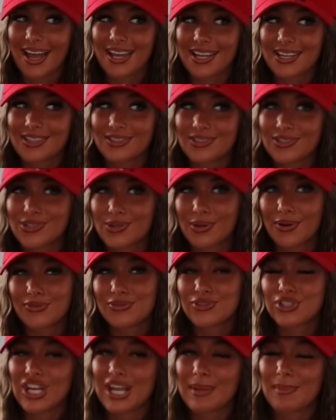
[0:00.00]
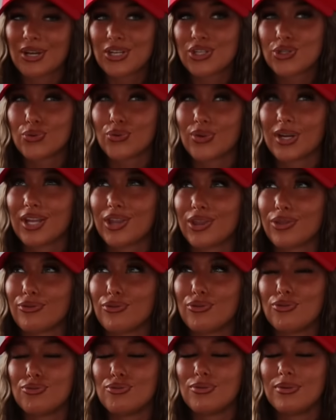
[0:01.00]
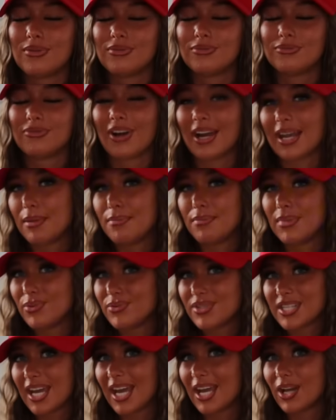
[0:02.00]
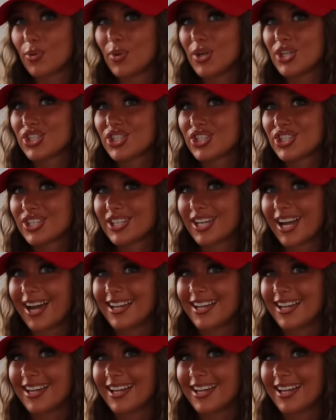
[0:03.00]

I can sort of share my story through writing music, which,